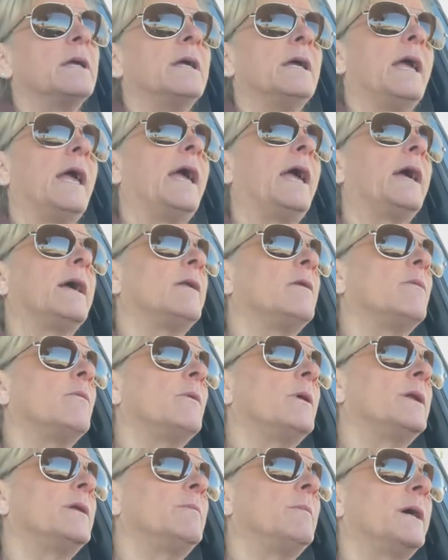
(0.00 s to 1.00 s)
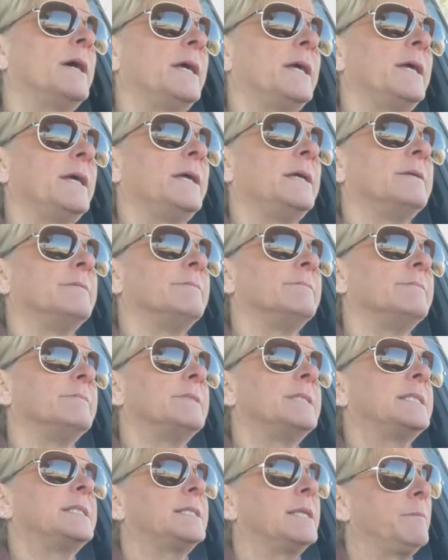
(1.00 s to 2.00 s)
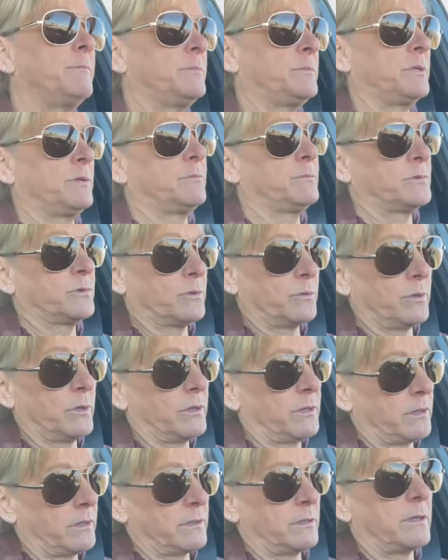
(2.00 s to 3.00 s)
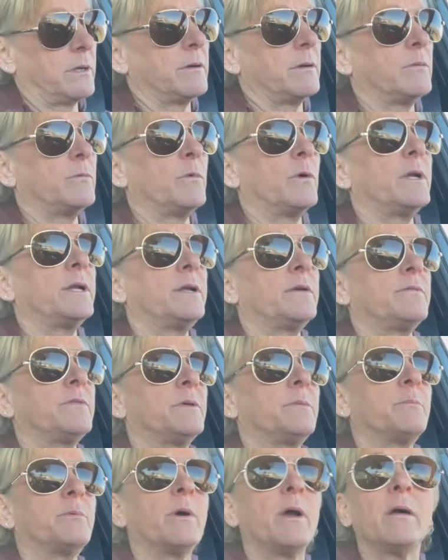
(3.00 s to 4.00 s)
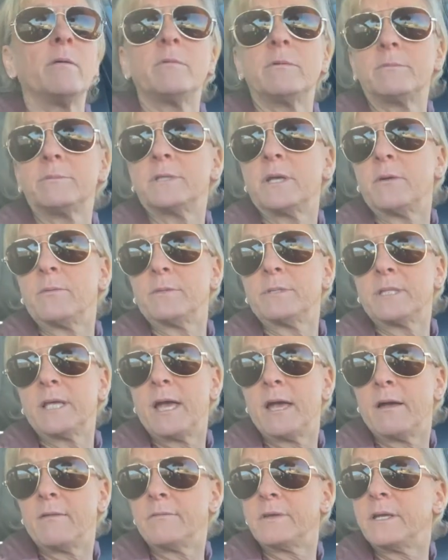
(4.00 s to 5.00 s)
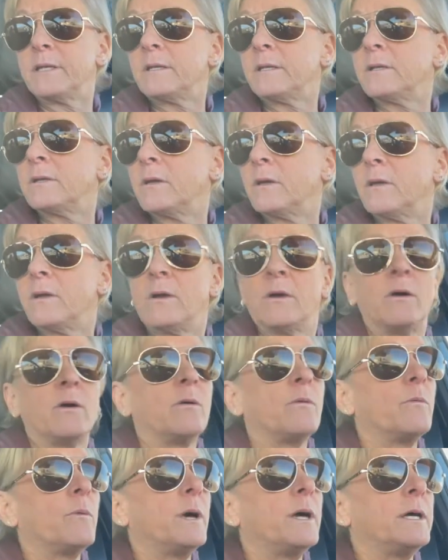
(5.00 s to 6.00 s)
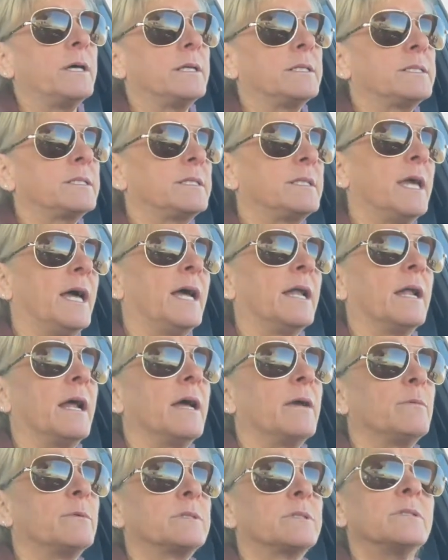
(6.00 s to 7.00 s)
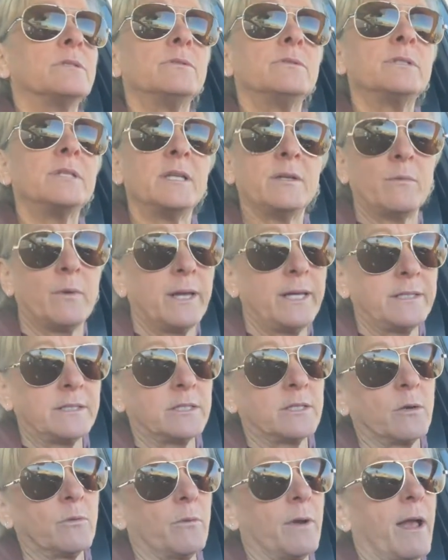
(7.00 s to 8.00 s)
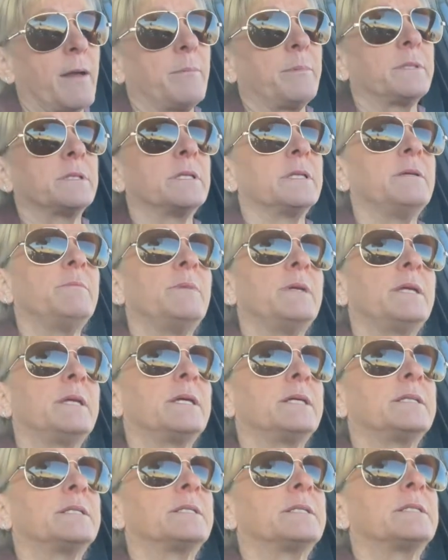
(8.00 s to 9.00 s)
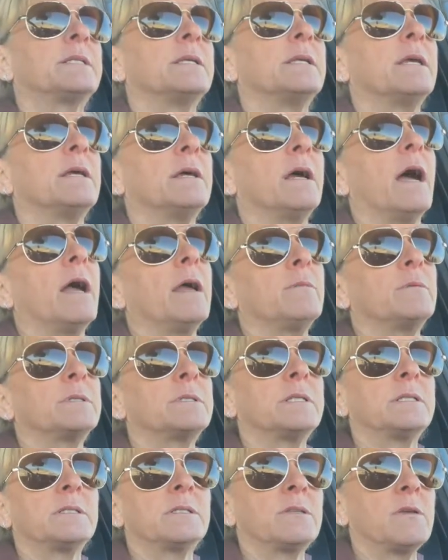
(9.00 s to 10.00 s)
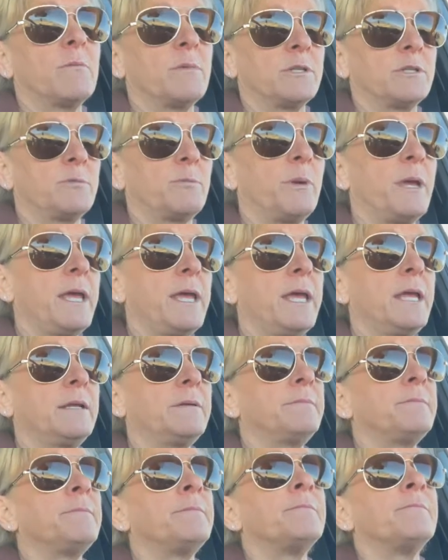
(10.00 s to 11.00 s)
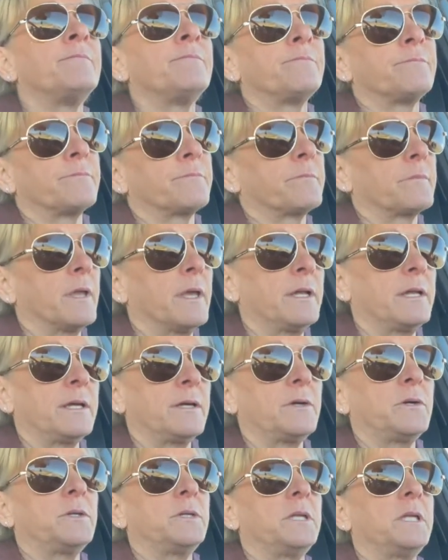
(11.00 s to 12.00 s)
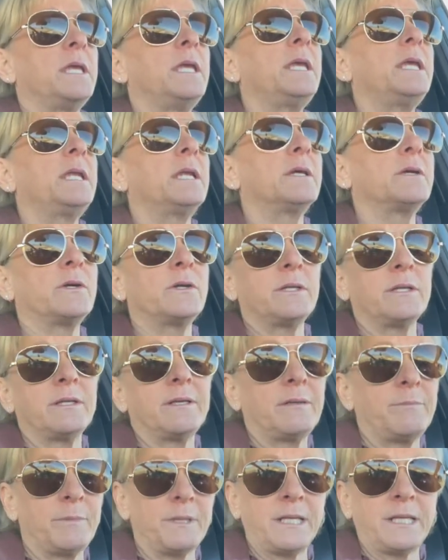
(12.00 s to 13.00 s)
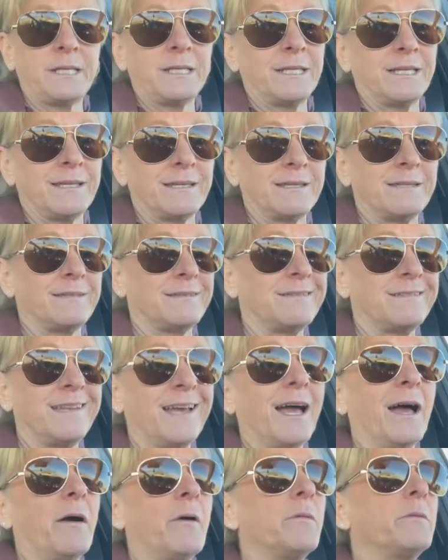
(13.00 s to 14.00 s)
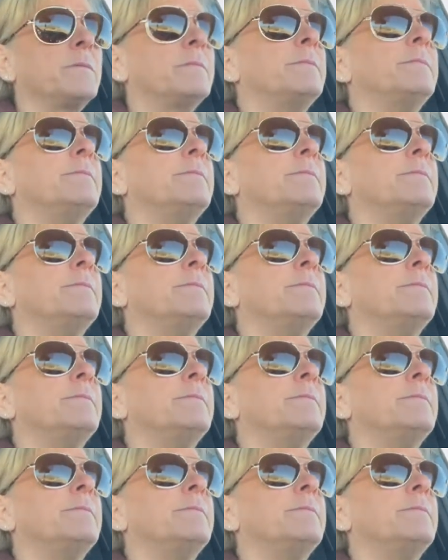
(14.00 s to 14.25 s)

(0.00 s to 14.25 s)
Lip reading: And one of my symptoms, or one of the problems I was having, was that I was losing weight so rapidly because I was in so much pain and I couldn't eat, I couldn't keep anything down.